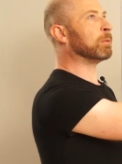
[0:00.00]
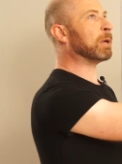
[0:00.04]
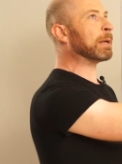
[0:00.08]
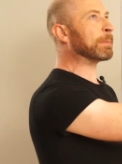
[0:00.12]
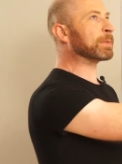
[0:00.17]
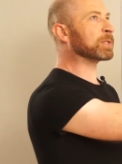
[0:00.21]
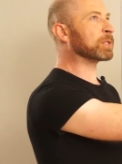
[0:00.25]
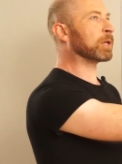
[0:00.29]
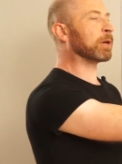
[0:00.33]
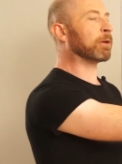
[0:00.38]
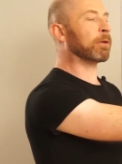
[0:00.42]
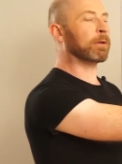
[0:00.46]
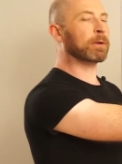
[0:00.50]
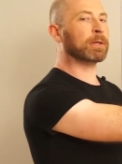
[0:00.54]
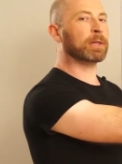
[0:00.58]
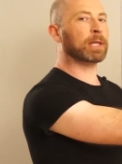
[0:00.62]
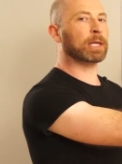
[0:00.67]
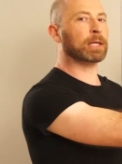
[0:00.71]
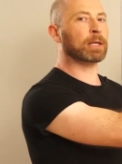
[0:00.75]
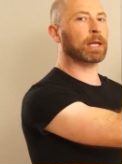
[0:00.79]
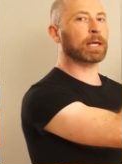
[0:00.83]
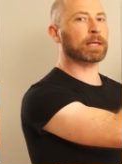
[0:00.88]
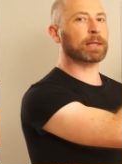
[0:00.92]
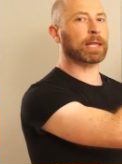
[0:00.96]
website, or
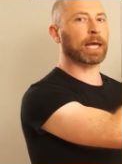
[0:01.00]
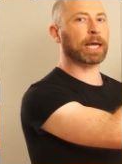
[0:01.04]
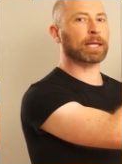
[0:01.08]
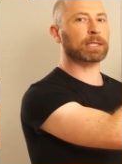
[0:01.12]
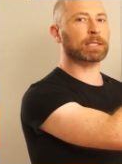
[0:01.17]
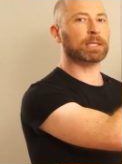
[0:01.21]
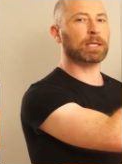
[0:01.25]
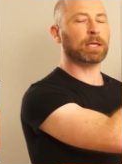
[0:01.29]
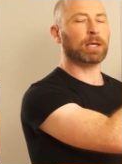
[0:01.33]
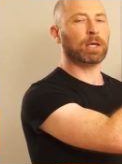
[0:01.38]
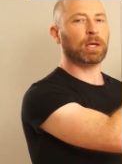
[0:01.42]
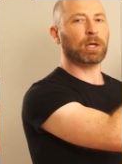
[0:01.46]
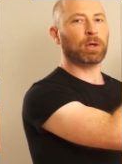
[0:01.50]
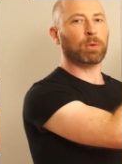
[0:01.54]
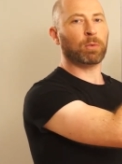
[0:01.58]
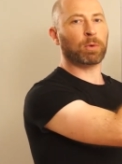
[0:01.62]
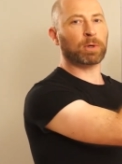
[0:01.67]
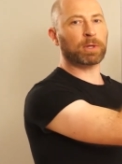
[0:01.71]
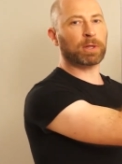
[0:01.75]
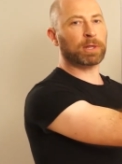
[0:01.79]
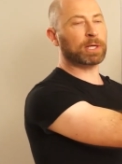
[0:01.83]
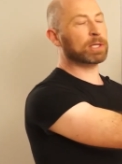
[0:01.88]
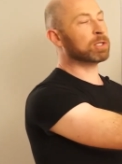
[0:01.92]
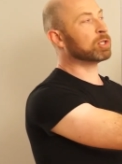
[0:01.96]
anything like that,
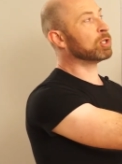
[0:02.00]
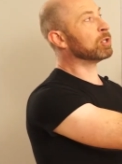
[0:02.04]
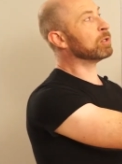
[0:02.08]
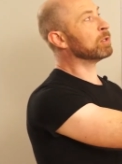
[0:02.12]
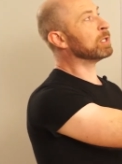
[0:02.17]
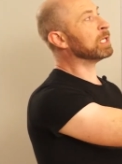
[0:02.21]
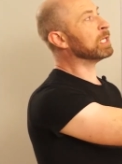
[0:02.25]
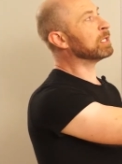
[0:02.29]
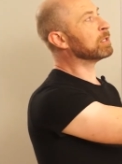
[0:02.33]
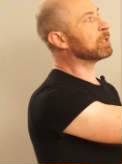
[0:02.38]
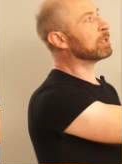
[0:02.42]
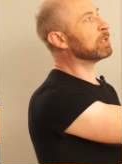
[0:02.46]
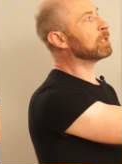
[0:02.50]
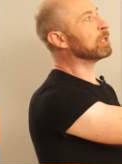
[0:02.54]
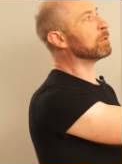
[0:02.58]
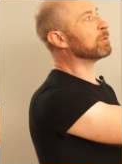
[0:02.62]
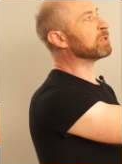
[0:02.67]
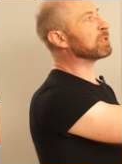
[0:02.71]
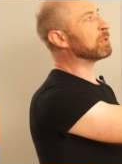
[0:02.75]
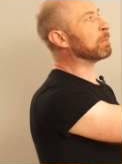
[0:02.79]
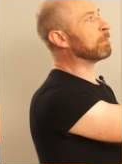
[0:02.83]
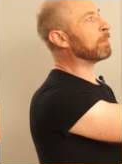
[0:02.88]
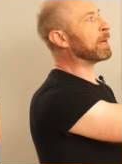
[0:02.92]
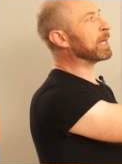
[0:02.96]
one of the things you need to do
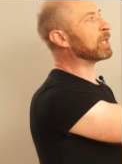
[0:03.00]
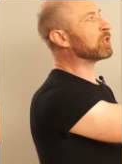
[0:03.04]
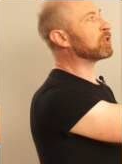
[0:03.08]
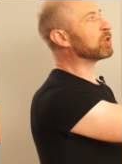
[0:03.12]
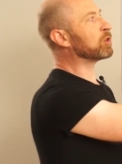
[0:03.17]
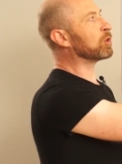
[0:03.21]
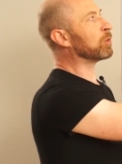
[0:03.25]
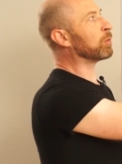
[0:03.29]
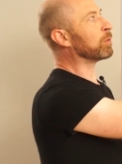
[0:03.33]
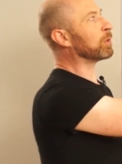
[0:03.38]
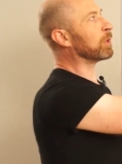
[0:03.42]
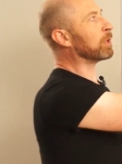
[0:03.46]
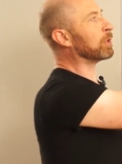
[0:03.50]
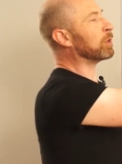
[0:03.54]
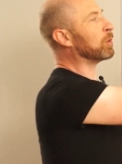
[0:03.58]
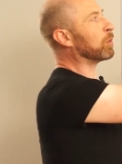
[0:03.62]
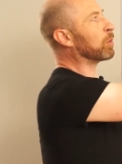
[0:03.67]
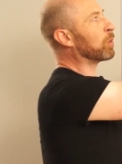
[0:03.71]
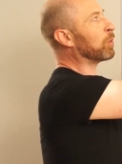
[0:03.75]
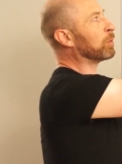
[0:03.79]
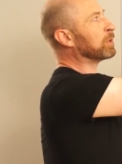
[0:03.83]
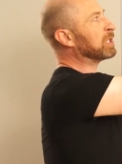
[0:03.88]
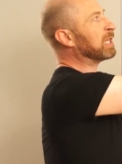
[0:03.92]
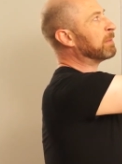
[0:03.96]
is to make sure that your
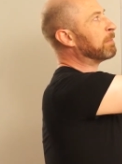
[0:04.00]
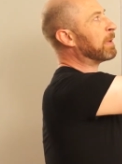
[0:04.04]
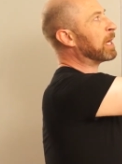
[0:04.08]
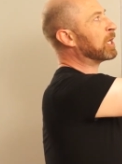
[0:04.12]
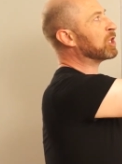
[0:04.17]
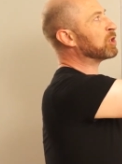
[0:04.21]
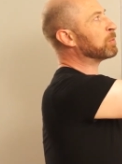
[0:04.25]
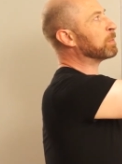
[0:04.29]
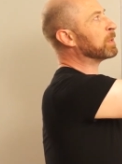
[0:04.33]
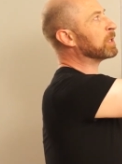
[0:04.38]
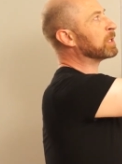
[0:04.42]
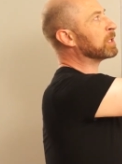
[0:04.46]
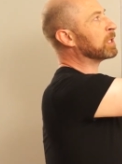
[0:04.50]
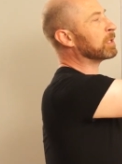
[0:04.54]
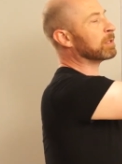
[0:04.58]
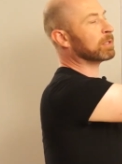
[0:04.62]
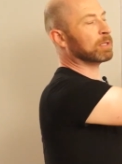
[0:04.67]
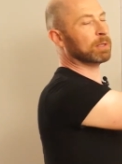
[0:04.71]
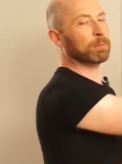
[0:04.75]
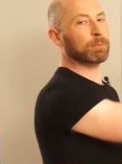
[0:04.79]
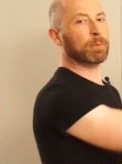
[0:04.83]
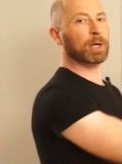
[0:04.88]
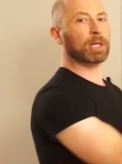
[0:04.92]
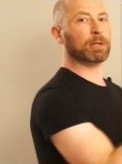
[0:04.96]
content management
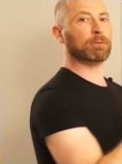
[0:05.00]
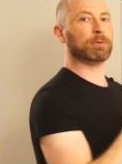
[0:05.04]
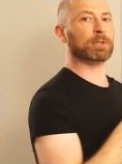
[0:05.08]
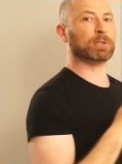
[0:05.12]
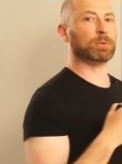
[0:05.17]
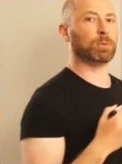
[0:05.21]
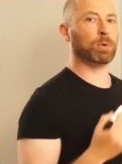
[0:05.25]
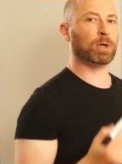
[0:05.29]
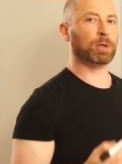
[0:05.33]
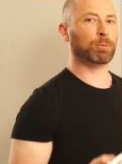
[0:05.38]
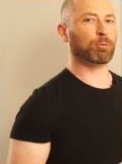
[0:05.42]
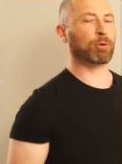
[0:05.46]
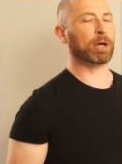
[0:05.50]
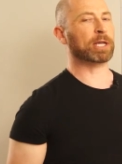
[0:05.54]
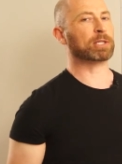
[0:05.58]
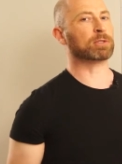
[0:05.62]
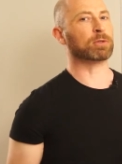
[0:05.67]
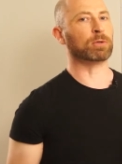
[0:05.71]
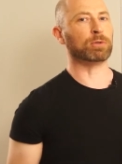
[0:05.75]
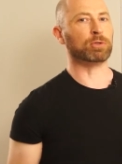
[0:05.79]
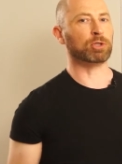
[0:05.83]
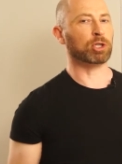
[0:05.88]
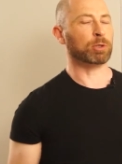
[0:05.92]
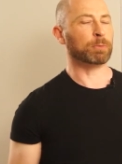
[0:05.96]
system, whether it's WordPress
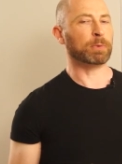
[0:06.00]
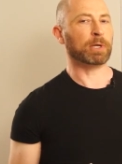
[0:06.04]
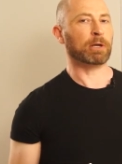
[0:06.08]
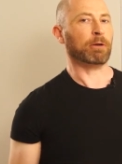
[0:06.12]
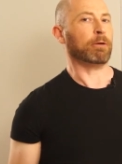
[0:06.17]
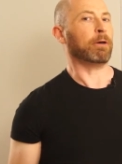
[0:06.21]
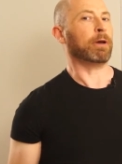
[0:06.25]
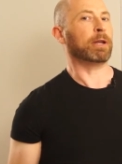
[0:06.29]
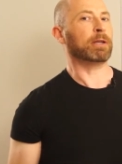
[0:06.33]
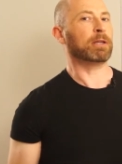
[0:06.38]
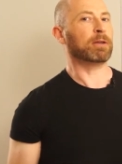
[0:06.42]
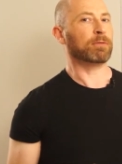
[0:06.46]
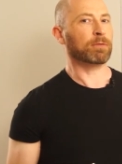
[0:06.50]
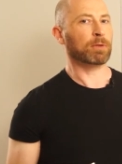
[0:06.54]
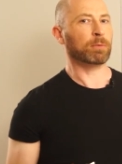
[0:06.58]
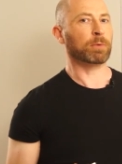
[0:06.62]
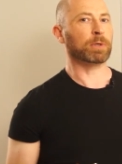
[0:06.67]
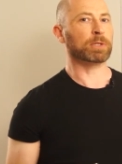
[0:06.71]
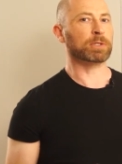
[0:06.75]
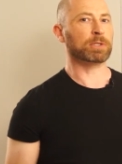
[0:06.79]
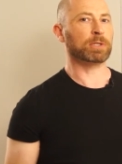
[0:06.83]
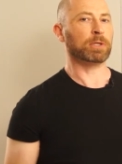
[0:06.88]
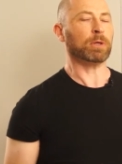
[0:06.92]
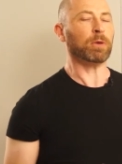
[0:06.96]
or Joomla or any of the
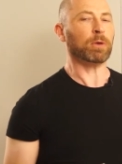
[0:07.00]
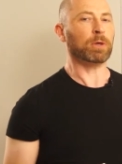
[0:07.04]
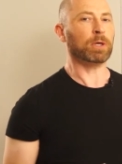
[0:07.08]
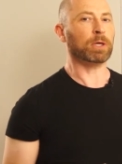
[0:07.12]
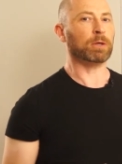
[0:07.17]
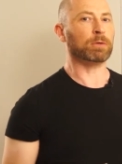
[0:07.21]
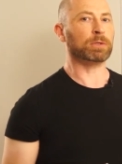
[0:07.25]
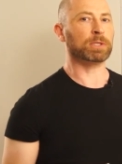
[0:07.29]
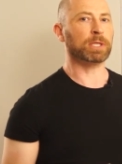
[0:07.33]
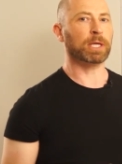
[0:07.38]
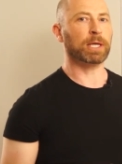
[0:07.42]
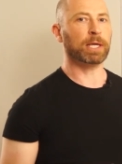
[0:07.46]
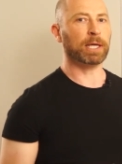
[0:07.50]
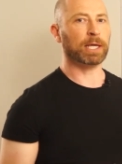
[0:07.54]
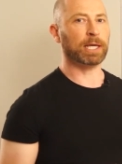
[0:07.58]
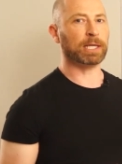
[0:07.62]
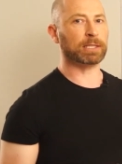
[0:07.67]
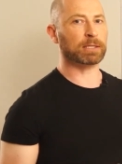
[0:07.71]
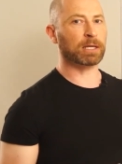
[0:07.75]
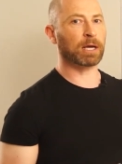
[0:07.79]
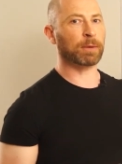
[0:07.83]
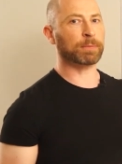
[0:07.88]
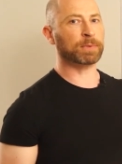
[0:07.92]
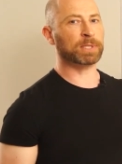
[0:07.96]
ones that you use,
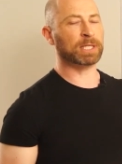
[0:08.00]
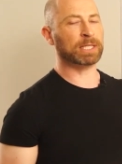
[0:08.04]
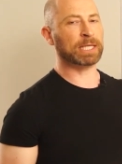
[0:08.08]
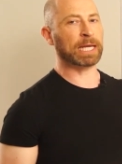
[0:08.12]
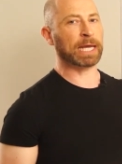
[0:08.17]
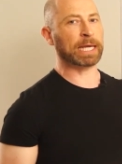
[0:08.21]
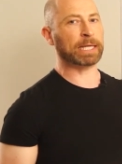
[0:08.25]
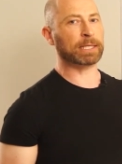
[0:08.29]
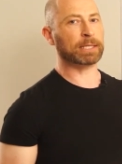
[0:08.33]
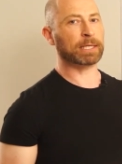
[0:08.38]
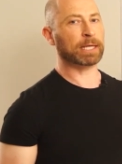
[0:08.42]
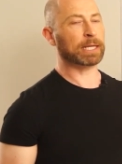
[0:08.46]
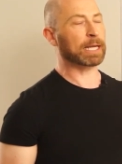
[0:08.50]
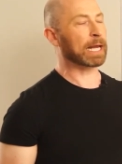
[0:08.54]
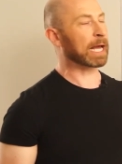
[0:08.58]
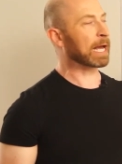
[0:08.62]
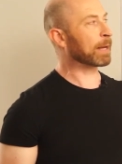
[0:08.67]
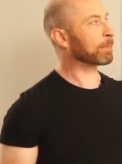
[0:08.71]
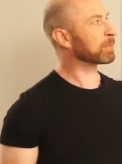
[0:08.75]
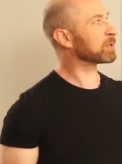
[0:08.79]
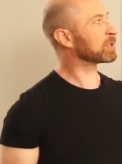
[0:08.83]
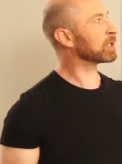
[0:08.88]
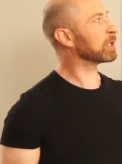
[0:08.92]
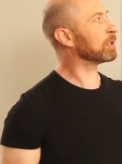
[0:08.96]
is up to date.
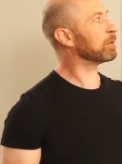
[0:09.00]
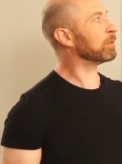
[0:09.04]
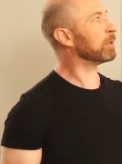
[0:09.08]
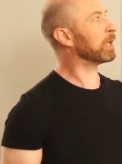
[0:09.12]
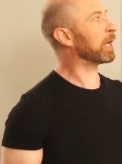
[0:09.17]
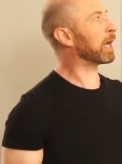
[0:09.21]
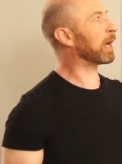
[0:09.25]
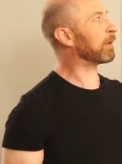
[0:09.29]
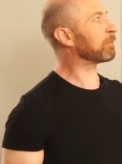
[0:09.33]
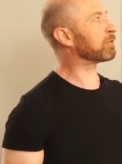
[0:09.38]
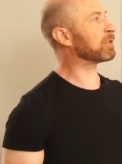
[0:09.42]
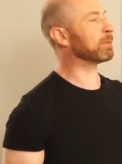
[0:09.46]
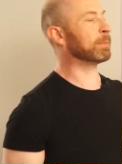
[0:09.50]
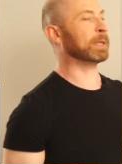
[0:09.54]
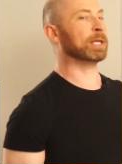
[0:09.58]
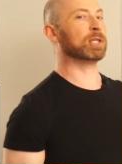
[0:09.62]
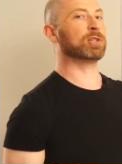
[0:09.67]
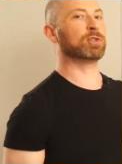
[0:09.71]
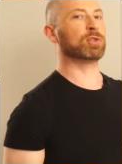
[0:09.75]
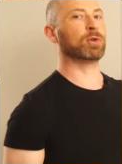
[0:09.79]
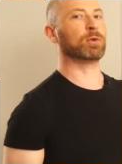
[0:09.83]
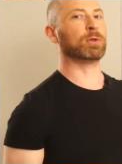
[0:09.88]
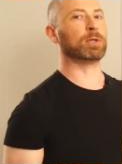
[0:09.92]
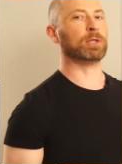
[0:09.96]
Absolutely have to make
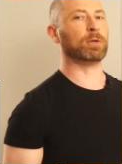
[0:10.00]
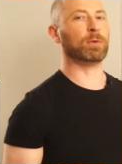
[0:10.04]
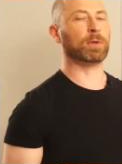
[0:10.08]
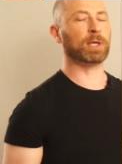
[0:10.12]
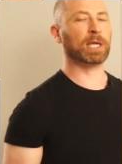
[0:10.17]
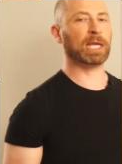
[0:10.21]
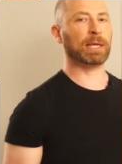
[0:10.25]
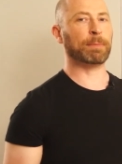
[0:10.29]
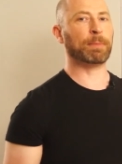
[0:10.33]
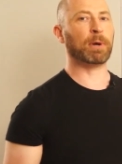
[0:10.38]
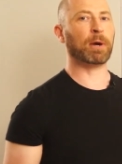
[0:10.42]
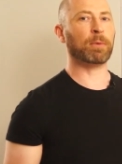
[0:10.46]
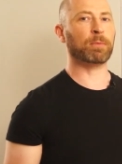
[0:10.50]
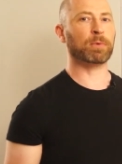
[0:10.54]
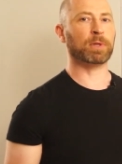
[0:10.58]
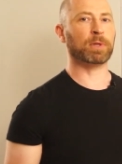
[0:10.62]
sure that you keep up